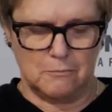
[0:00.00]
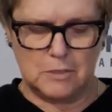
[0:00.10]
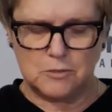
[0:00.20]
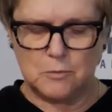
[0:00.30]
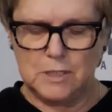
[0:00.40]

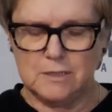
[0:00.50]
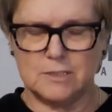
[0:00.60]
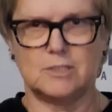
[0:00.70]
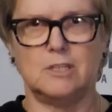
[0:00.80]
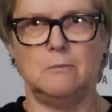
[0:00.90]
"Between the
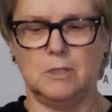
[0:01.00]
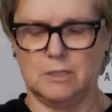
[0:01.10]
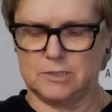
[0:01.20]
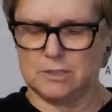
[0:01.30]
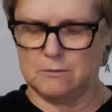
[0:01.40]

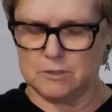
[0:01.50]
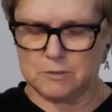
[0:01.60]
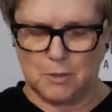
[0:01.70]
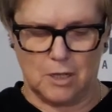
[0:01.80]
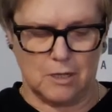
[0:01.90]
stimulus and
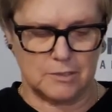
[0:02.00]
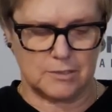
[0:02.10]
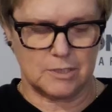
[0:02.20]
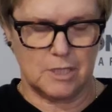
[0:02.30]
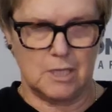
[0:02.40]

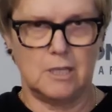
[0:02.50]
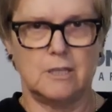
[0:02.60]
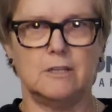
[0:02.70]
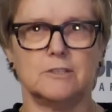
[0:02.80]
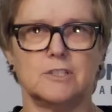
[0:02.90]
response,
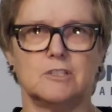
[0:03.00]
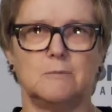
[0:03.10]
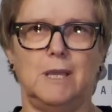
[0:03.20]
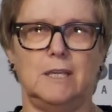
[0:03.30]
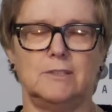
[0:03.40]
there's a
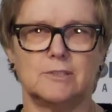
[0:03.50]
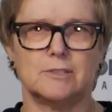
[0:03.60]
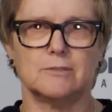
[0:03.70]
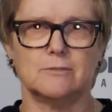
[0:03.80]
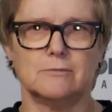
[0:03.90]

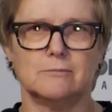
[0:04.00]
space."